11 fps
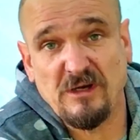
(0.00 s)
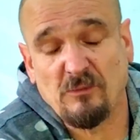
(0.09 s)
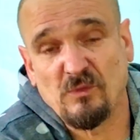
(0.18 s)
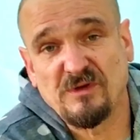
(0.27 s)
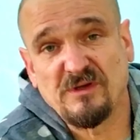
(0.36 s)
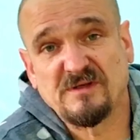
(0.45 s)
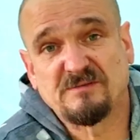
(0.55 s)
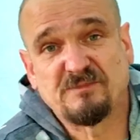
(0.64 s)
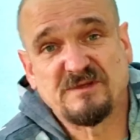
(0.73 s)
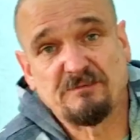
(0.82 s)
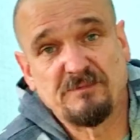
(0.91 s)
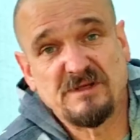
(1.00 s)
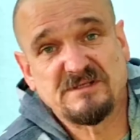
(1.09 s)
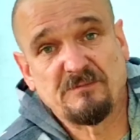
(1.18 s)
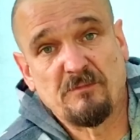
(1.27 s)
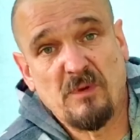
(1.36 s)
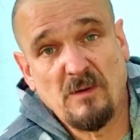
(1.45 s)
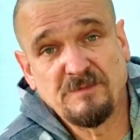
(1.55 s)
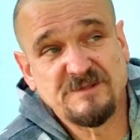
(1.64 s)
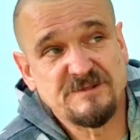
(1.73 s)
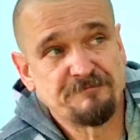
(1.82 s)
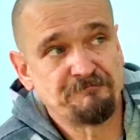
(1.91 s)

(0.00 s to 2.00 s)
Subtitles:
and we did some bits and bobs.